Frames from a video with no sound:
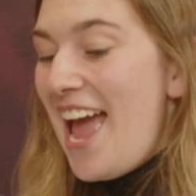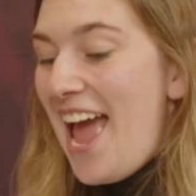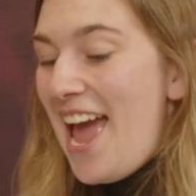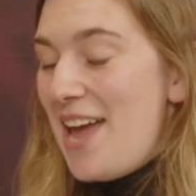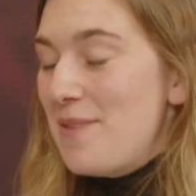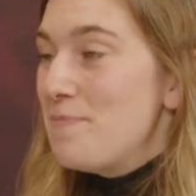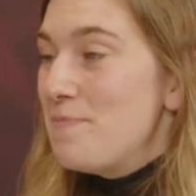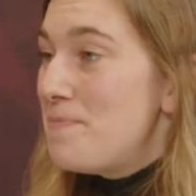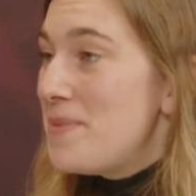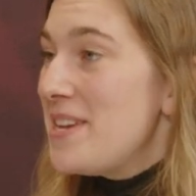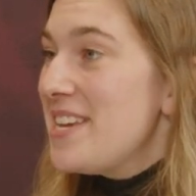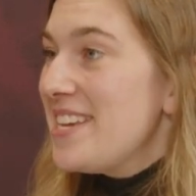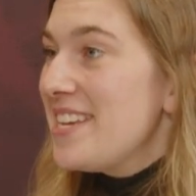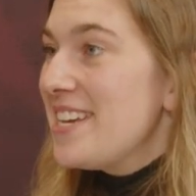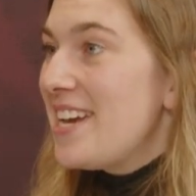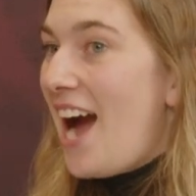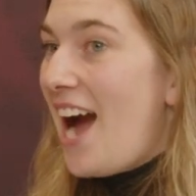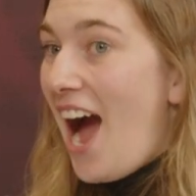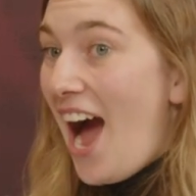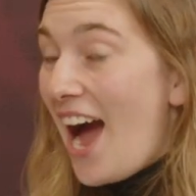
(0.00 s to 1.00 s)
and
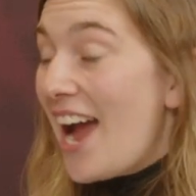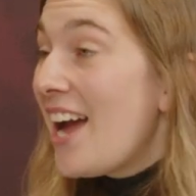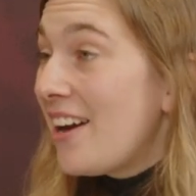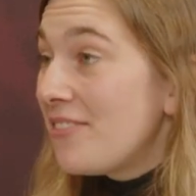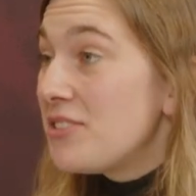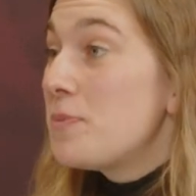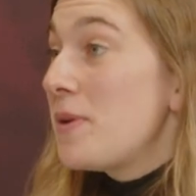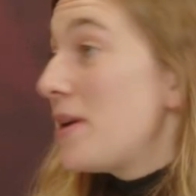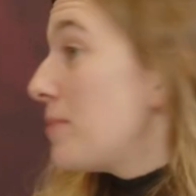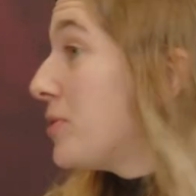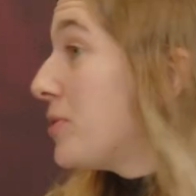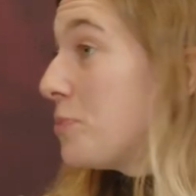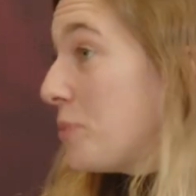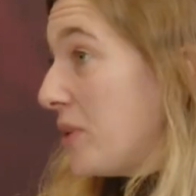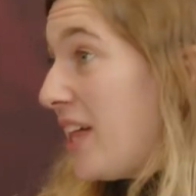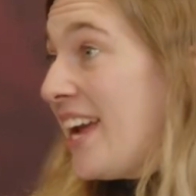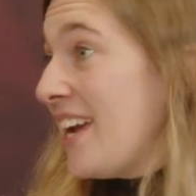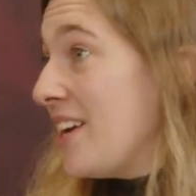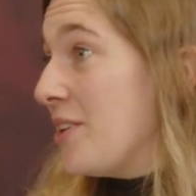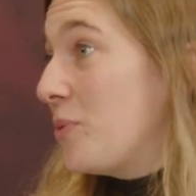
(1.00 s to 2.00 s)
B, I have to be able to
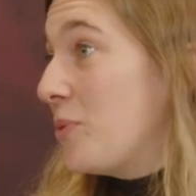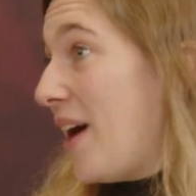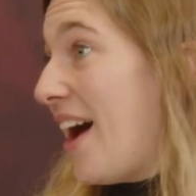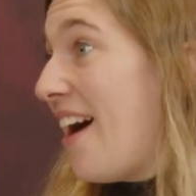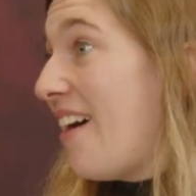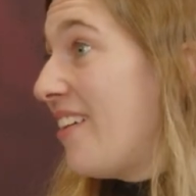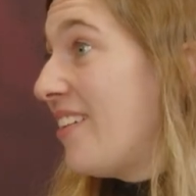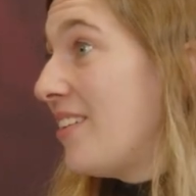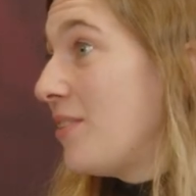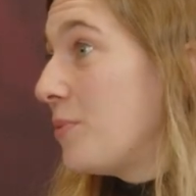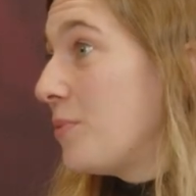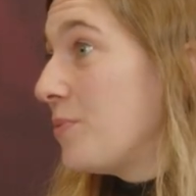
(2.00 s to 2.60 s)
play it well.